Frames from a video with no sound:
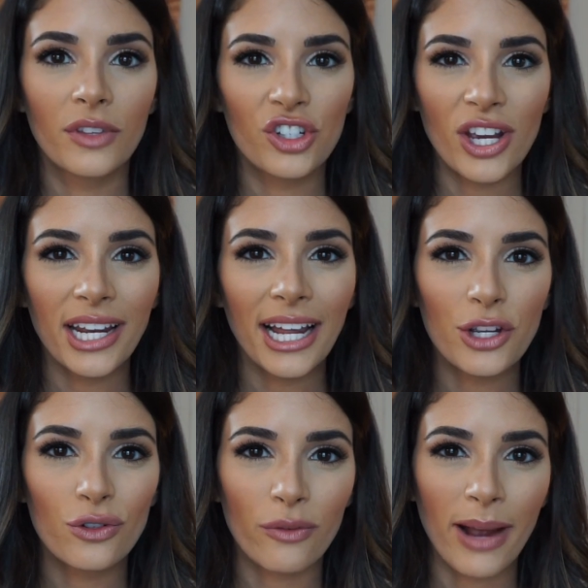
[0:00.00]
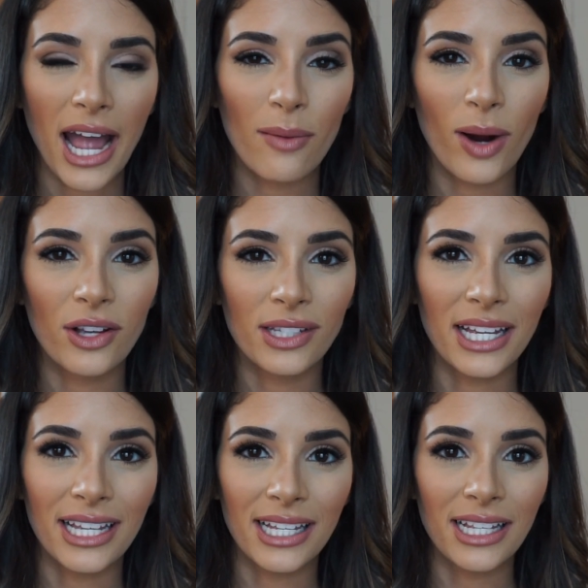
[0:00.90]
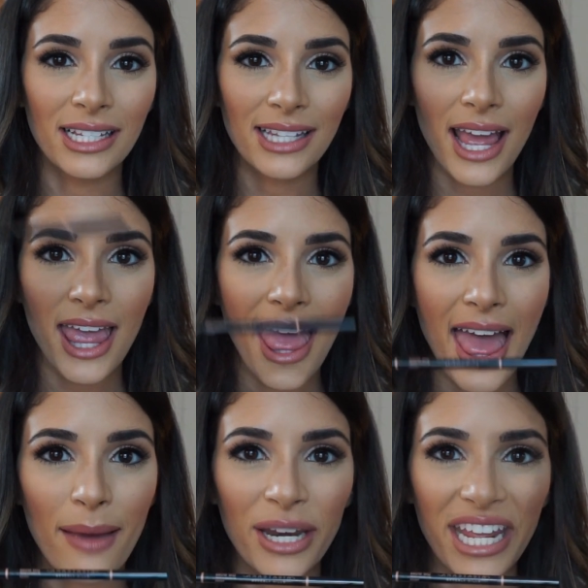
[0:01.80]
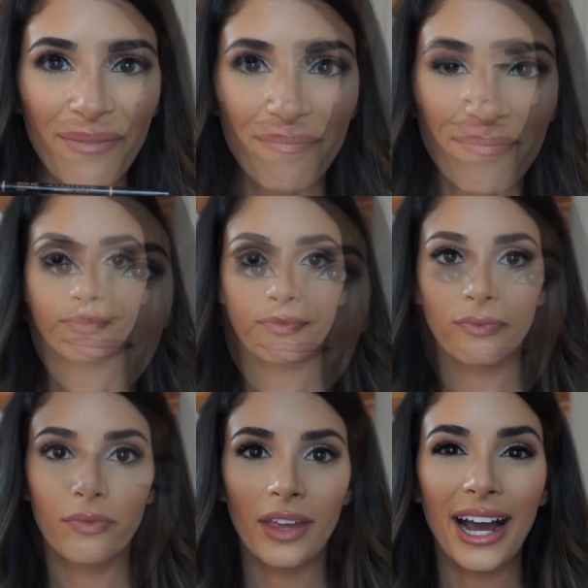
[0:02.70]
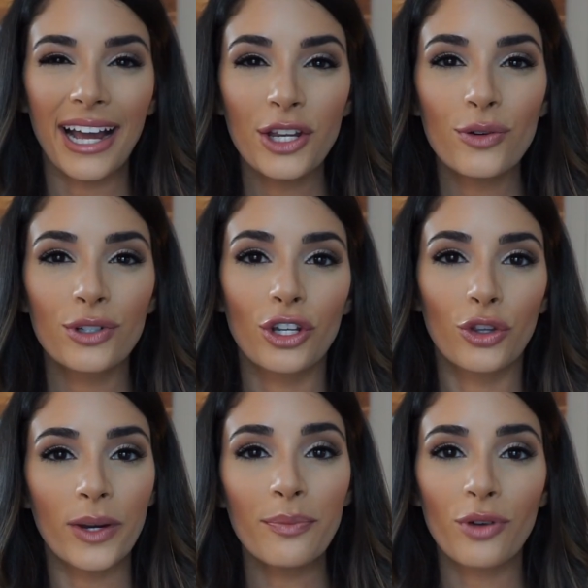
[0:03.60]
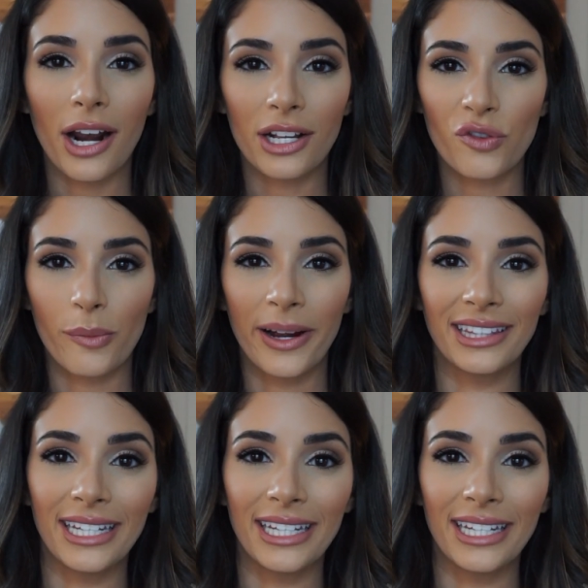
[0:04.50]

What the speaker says: The shade I use for my eyebrows is Ebony. I used 3 products for my